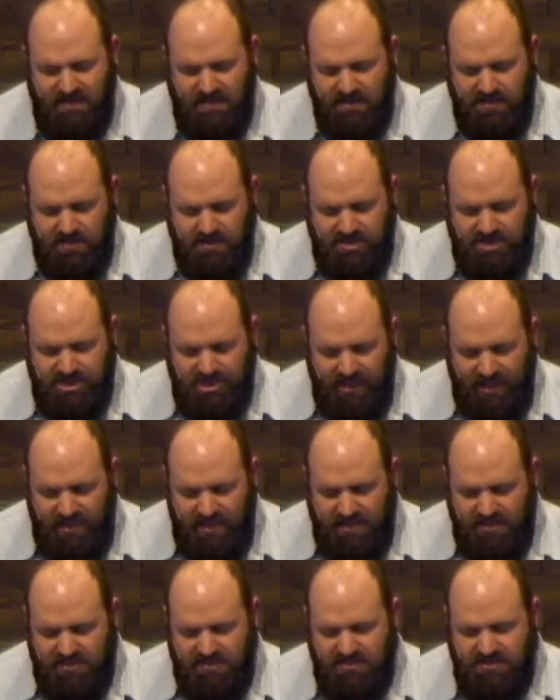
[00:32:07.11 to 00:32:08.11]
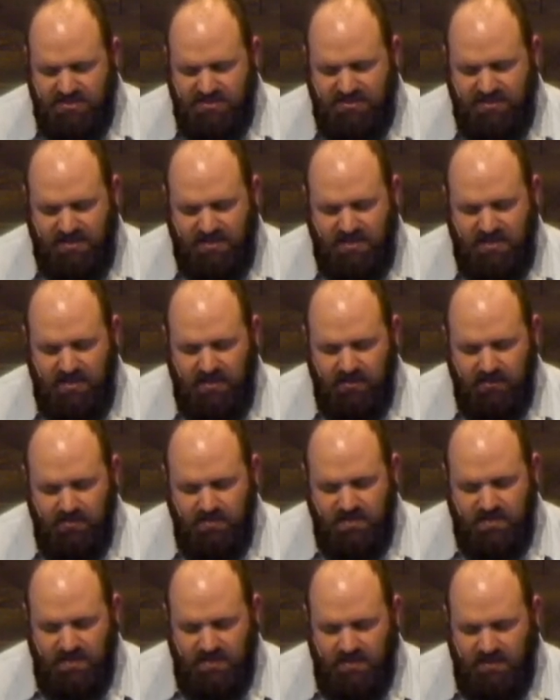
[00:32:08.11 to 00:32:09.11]
the change that you
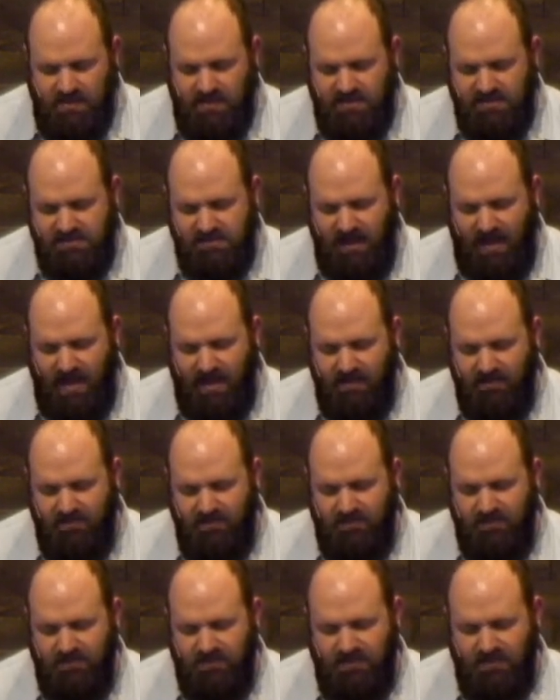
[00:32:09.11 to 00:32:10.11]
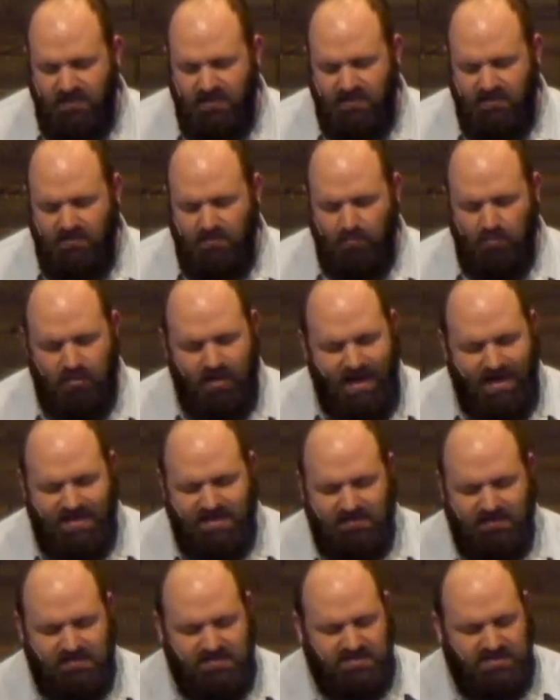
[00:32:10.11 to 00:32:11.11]
did in his life, the
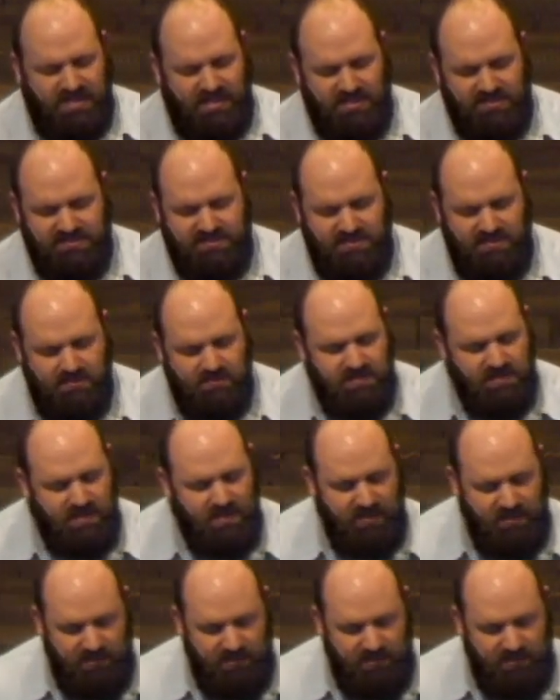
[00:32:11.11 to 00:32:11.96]
miraculous change that you did